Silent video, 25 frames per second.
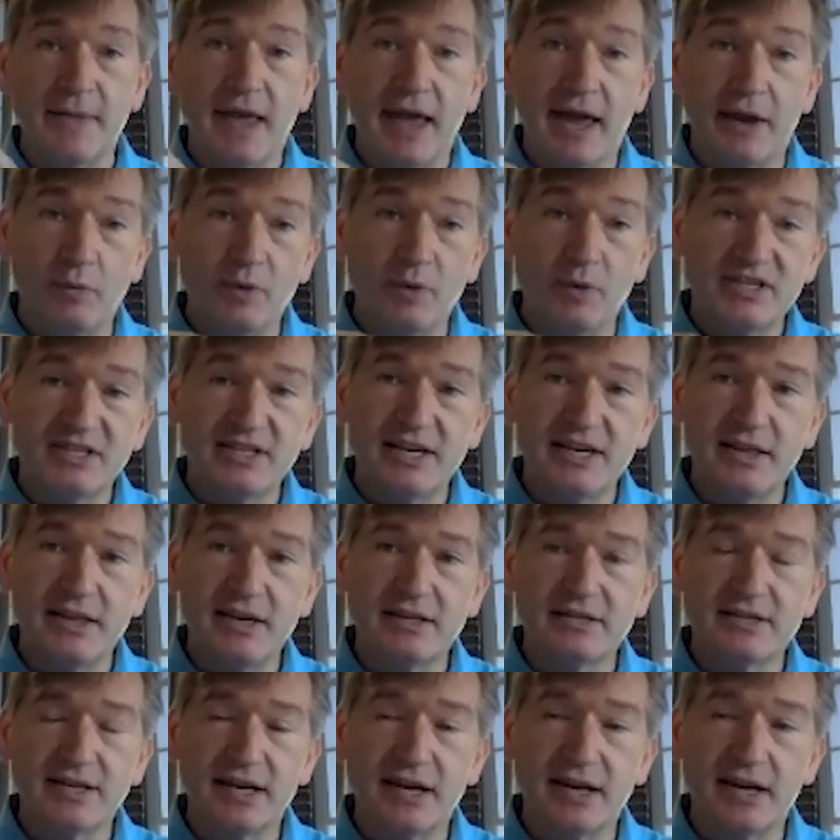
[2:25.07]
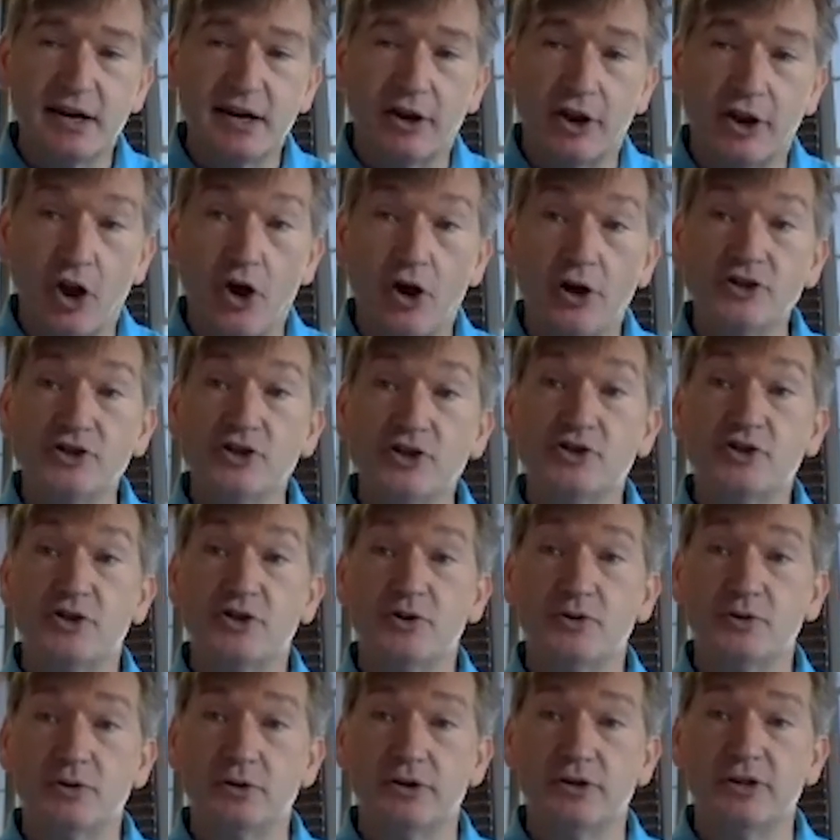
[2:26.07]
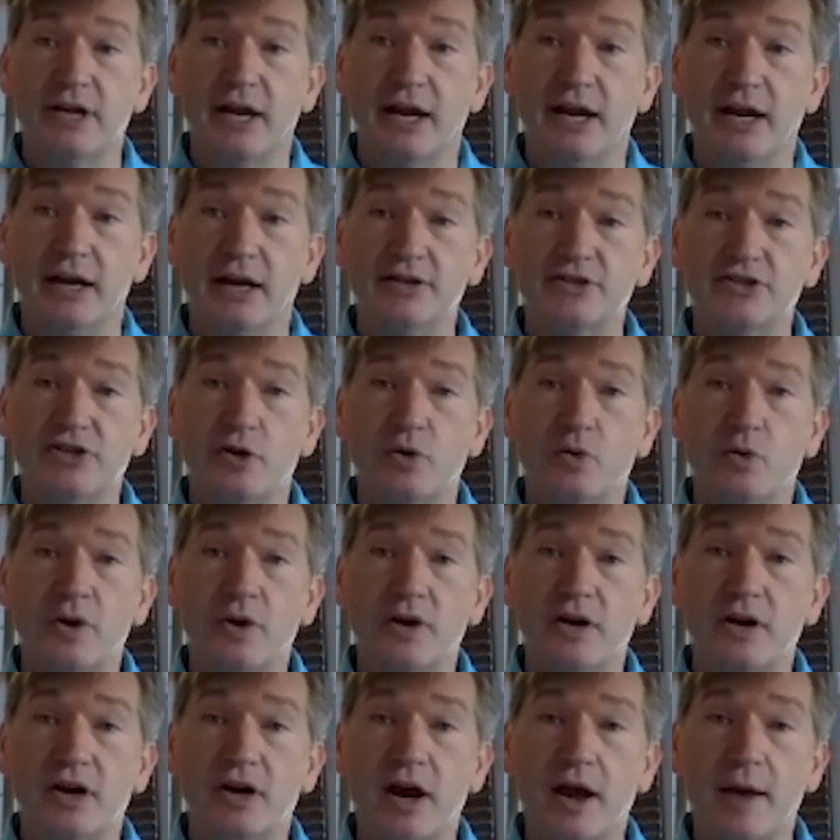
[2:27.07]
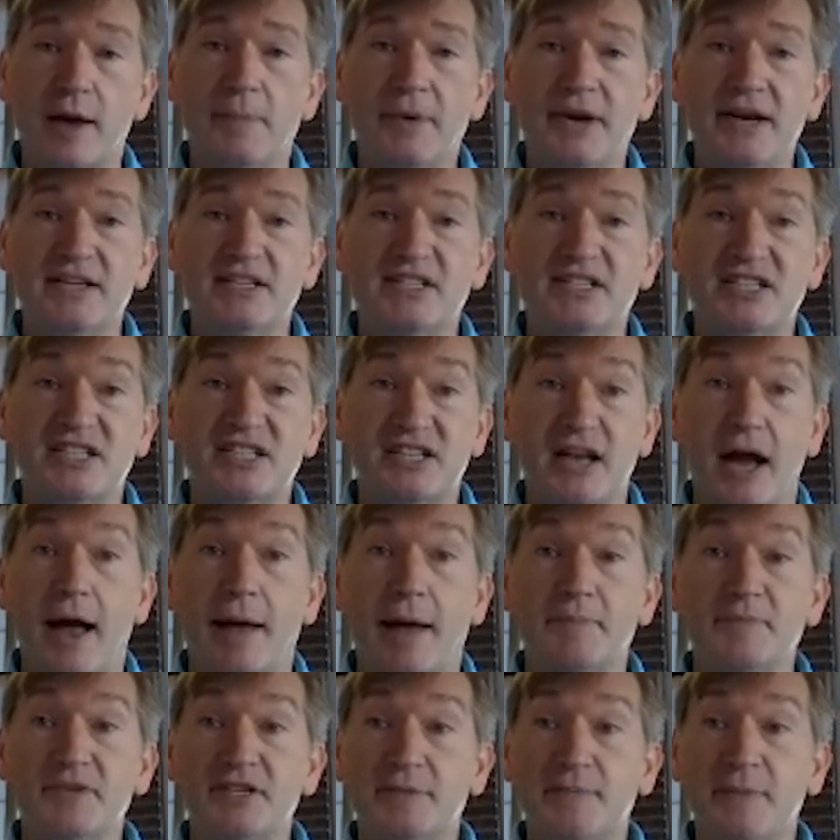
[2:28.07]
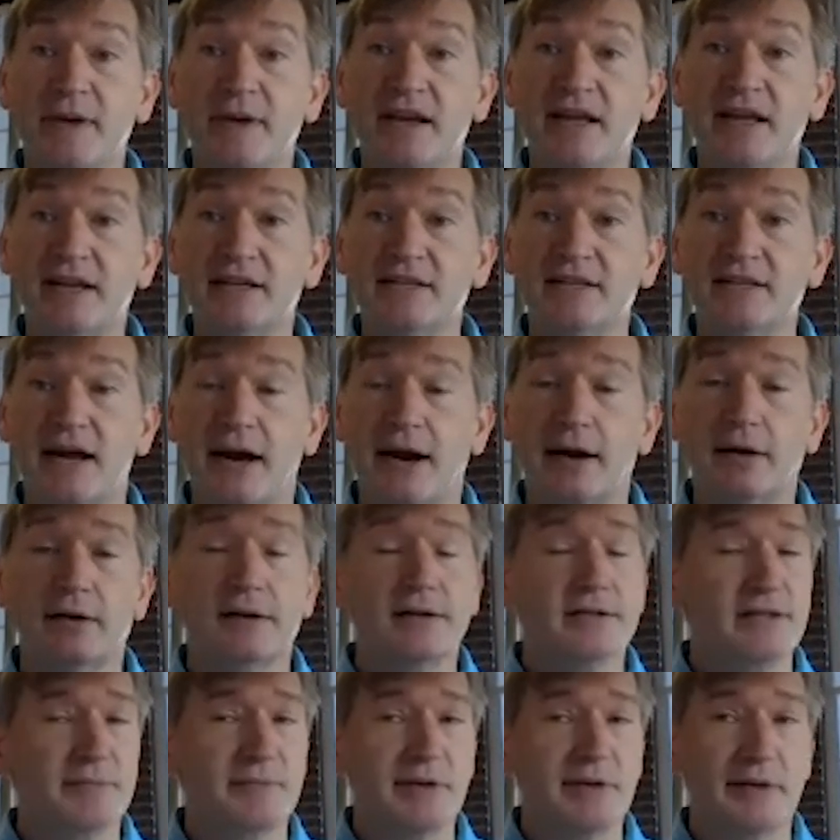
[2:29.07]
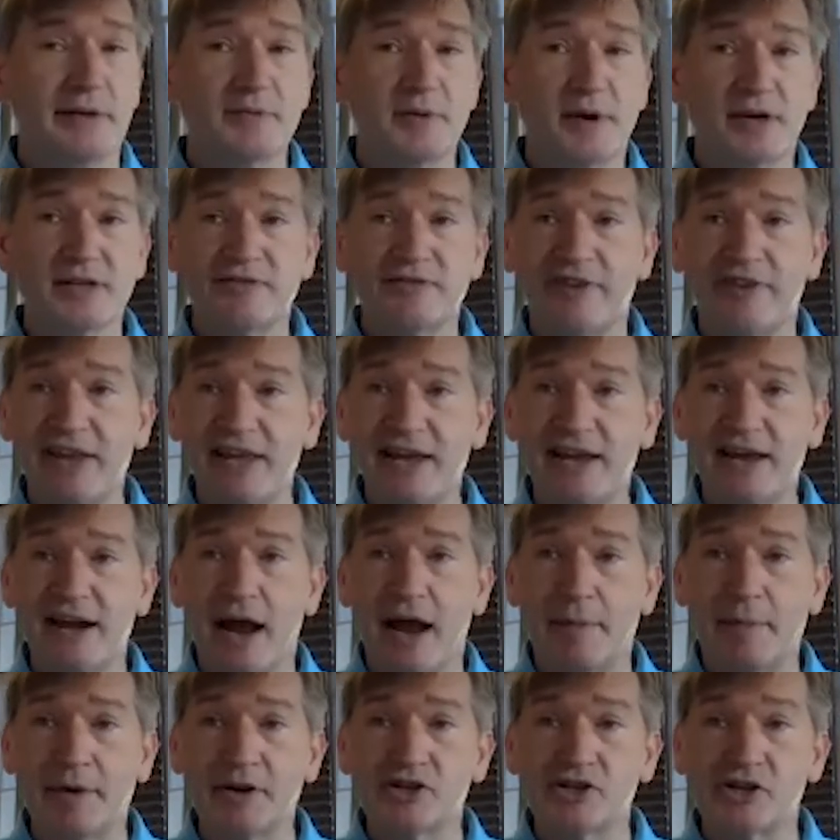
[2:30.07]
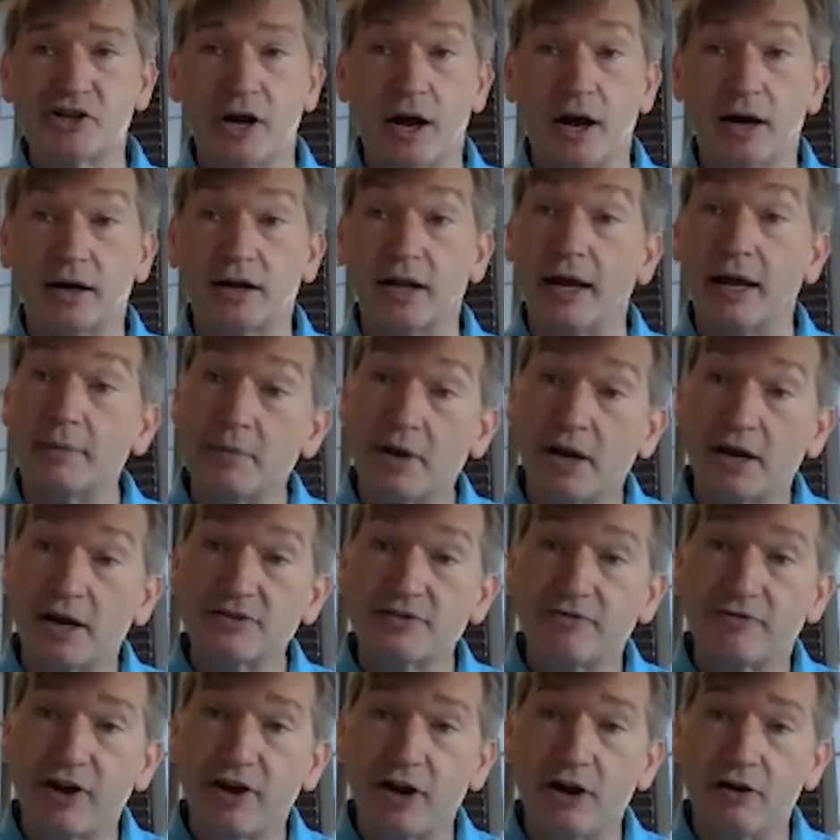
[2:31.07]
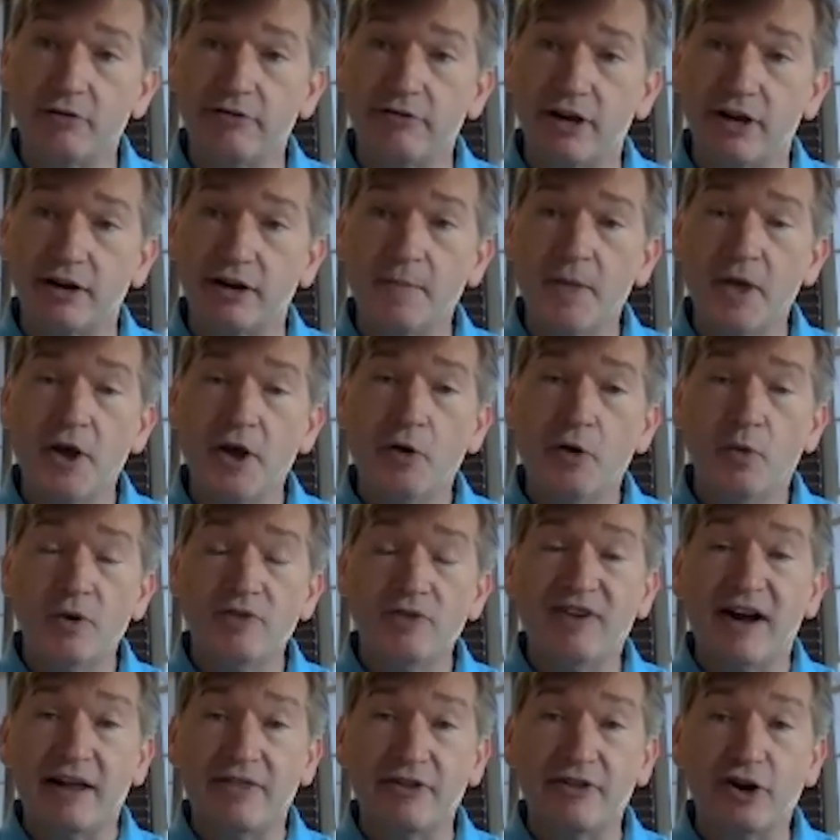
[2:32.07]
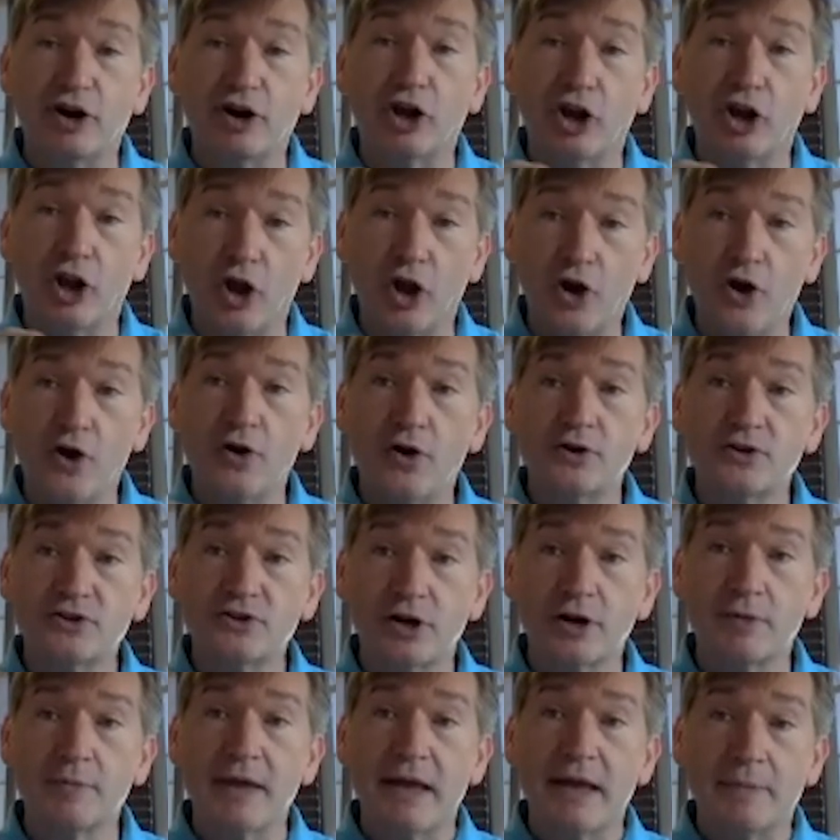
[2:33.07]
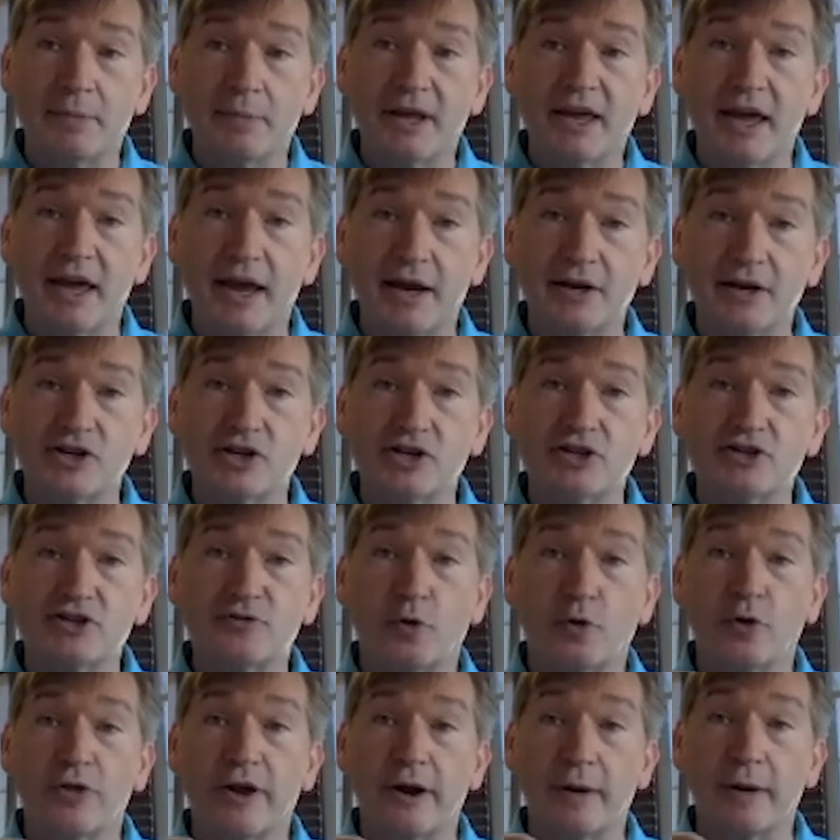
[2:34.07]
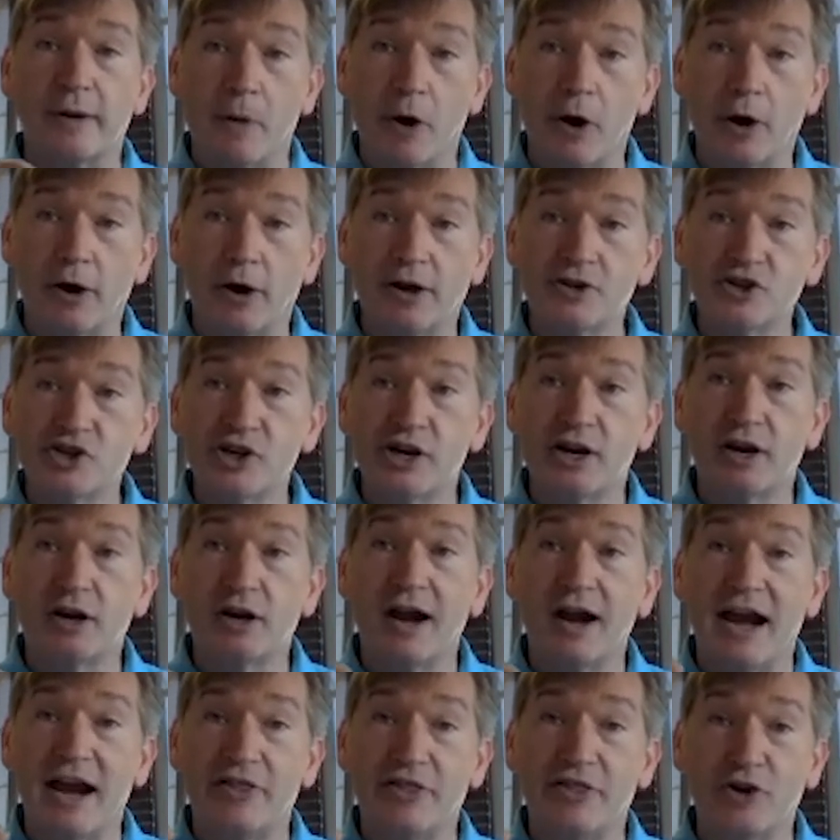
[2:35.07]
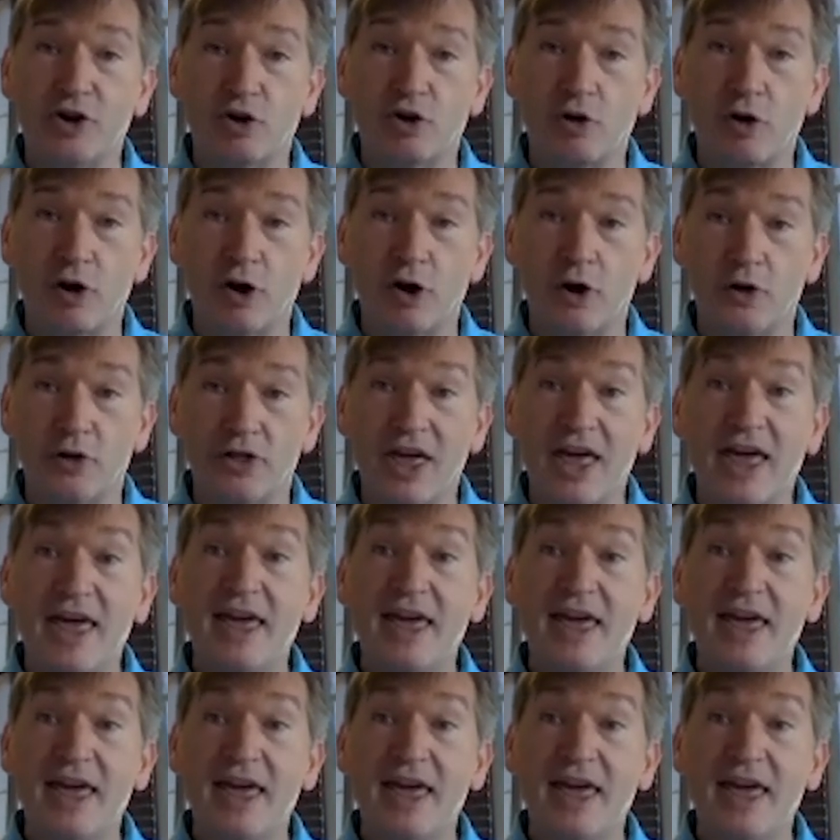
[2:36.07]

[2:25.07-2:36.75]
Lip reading: And we see this in longitudinal data. So when companies stop spending entirely, sometimes because of an economic shock, like because of COVID, we find there are long-term implications for their market share and their growth.